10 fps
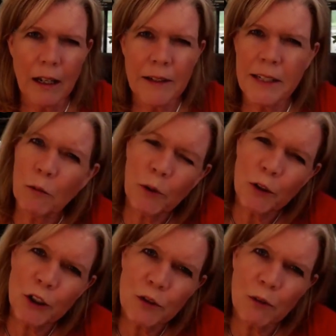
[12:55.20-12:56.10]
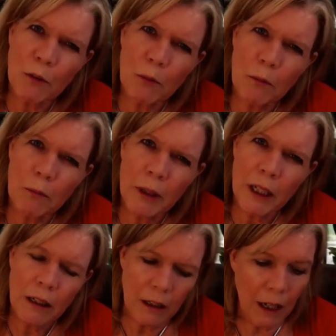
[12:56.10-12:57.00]
is that rule just for
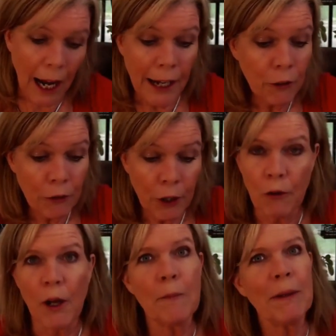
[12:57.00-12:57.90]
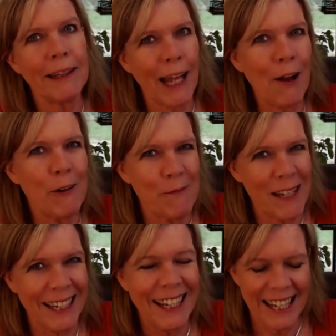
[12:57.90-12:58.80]
me? I don't know. I mean, that would
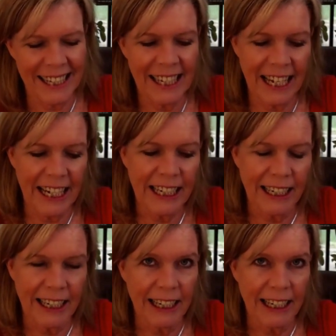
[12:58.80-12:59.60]
be like